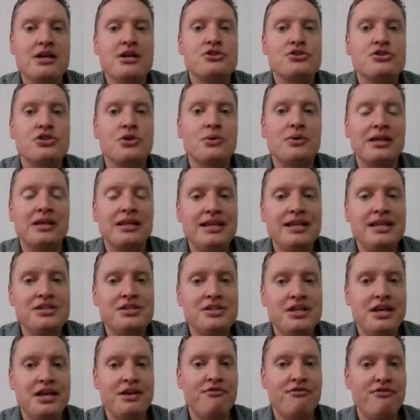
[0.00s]
so at
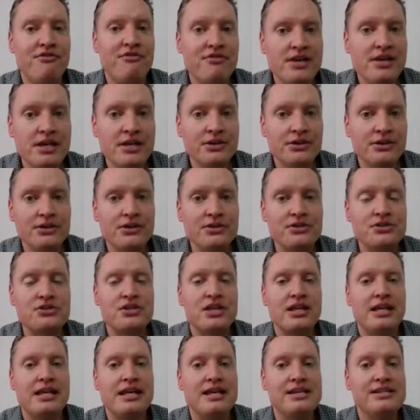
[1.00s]
least he feels
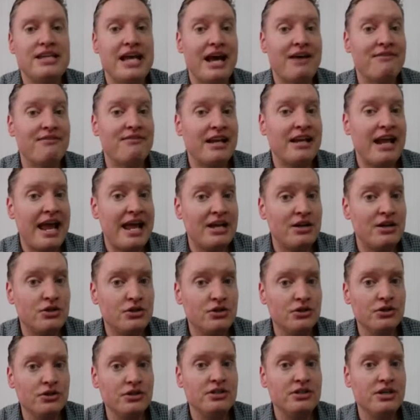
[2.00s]
that he's having a
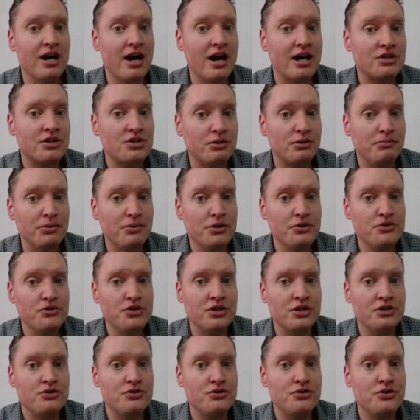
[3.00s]
good
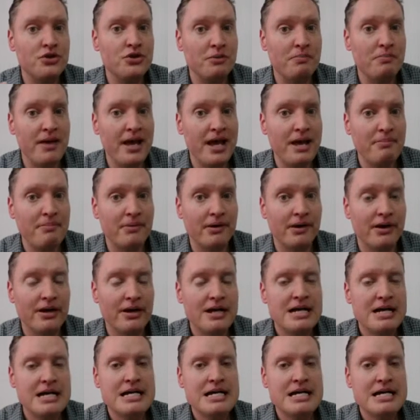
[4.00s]
contribution to your paper.